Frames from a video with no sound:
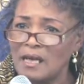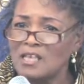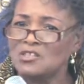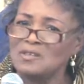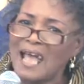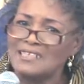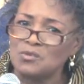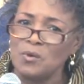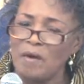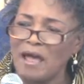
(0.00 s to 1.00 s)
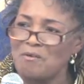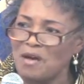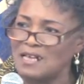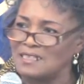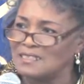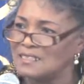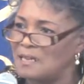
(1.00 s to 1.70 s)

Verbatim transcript: So that's where I was.